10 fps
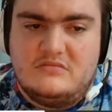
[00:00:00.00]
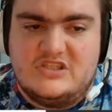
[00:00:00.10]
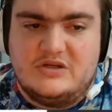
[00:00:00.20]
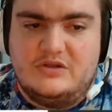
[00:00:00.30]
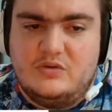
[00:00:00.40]

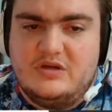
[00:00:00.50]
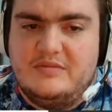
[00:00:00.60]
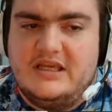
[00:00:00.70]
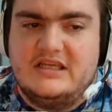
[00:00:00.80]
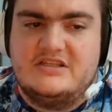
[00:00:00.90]
So you can
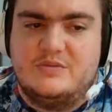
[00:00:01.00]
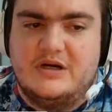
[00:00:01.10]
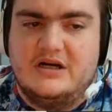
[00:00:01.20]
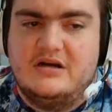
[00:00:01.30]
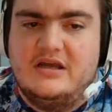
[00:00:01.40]
make it to
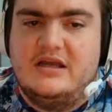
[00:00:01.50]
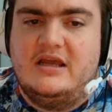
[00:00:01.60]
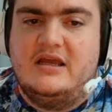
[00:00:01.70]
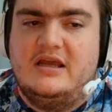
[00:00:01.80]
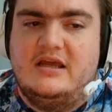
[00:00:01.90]
where
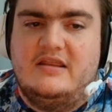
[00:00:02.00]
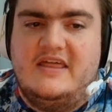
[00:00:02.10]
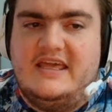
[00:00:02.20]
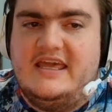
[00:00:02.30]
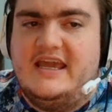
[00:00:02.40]

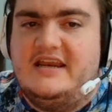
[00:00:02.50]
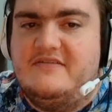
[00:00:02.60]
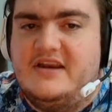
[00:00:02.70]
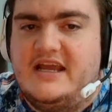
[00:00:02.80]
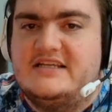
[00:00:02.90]
they can't
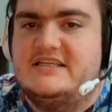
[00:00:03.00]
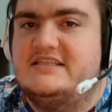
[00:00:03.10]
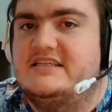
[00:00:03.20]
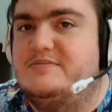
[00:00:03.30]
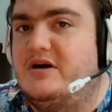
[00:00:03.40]
even access
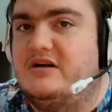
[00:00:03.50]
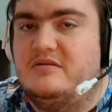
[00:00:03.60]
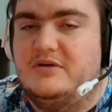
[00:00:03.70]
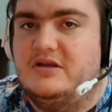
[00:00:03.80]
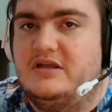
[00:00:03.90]
this part of the
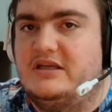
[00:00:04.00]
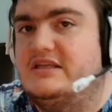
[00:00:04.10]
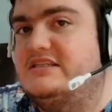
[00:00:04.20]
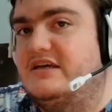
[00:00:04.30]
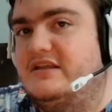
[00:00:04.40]
building
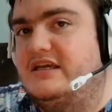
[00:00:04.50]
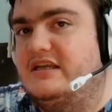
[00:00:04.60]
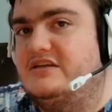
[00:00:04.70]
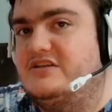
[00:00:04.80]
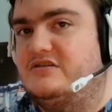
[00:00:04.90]
until they
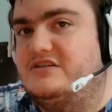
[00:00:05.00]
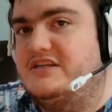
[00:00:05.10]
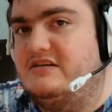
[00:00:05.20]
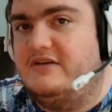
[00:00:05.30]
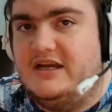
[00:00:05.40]
get a certain
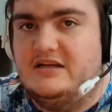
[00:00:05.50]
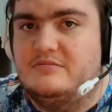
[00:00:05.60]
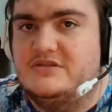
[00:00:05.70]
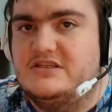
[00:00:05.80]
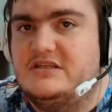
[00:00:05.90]
set of
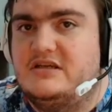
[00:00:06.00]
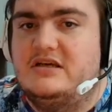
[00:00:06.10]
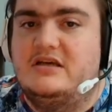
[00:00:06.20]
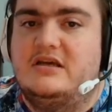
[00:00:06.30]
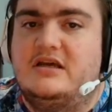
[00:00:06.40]
items.
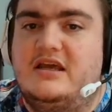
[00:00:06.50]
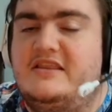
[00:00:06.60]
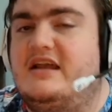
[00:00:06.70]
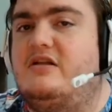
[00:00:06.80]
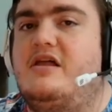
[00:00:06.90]
And
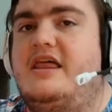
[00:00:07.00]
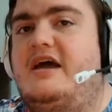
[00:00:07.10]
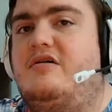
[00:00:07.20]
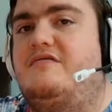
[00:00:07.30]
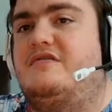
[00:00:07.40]
that'll
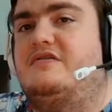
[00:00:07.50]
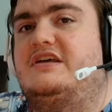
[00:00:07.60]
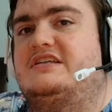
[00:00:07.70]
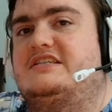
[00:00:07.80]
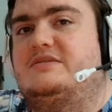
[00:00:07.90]
allow for
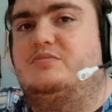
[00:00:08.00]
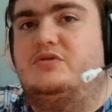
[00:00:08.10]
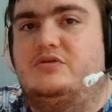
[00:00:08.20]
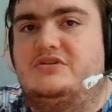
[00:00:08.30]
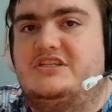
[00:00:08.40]
this
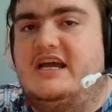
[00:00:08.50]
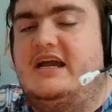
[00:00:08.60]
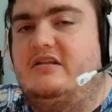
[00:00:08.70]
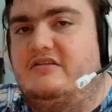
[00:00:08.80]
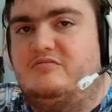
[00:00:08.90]
simple
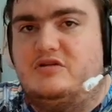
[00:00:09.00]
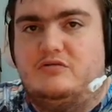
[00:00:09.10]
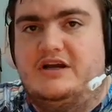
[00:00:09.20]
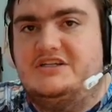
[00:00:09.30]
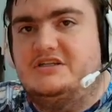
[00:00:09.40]
style of
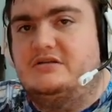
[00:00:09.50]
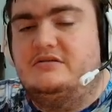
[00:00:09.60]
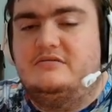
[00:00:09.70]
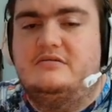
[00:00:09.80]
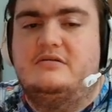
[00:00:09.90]
progression.